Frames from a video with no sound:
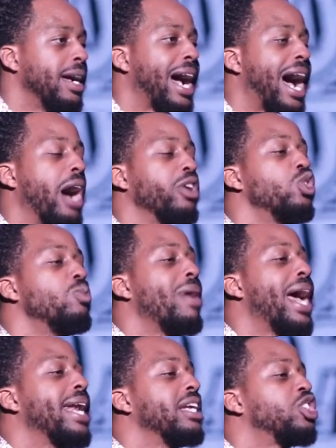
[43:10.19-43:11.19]
How you
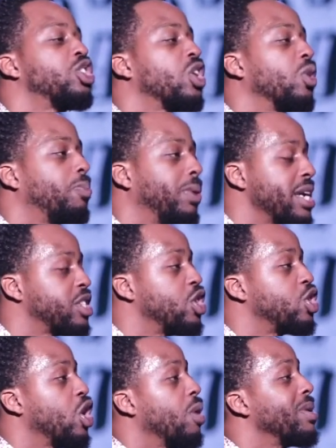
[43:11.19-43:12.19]
manage surplus
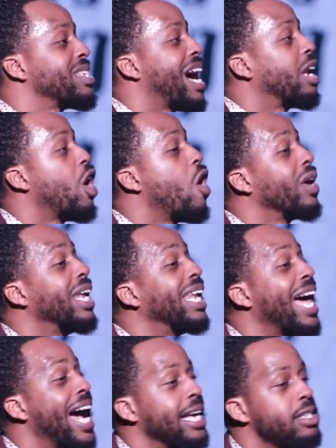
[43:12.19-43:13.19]
determines how long it
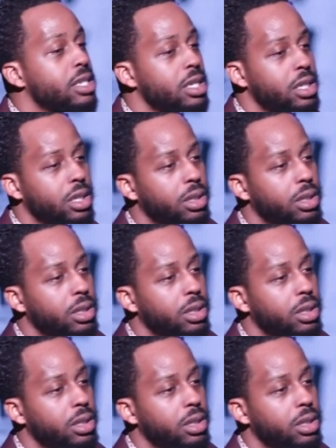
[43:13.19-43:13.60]
lasts.